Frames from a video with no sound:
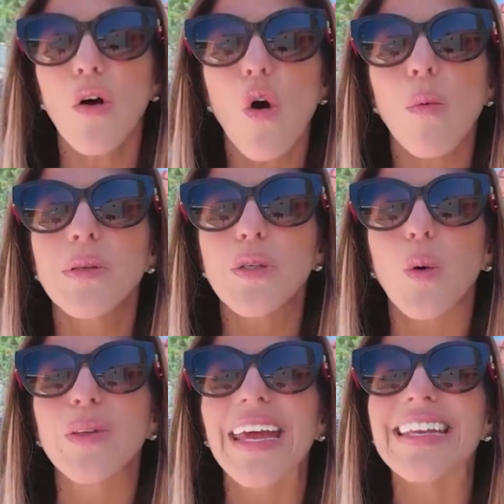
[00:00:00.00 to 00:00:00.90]
home
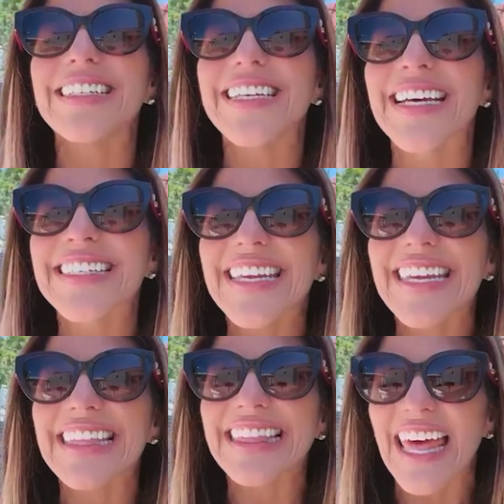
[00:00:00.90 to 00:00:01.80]
sold in just
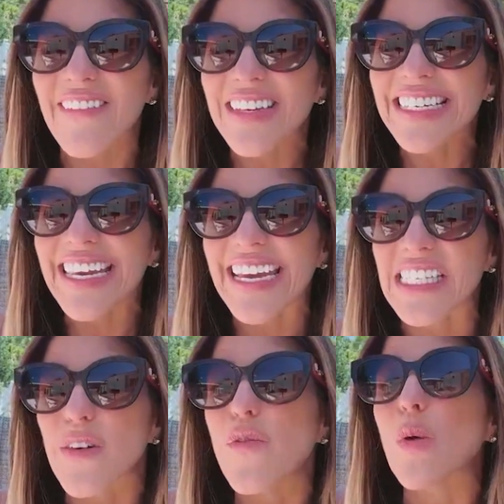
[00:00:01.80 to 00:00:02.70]
11
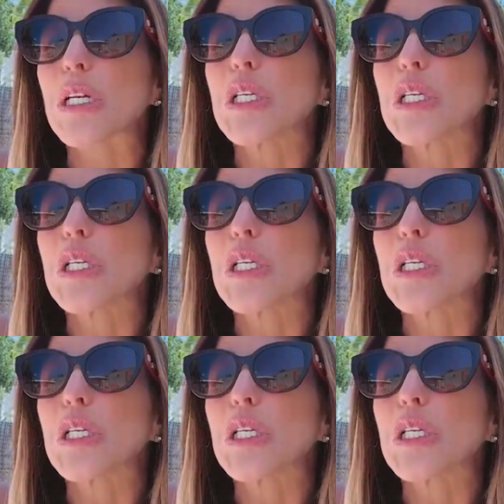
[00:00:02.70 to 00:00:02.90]
days for